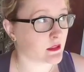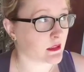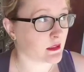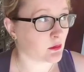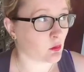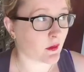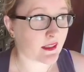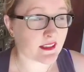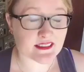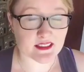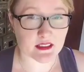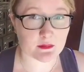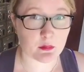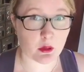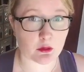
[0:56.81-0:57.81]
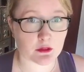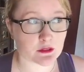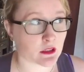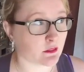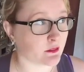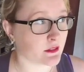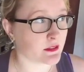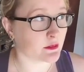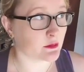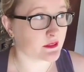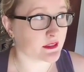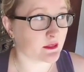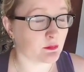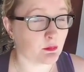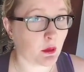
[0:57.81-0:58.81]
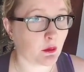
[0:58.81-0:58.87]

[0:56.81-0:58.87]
the Wayside Post Office. It was a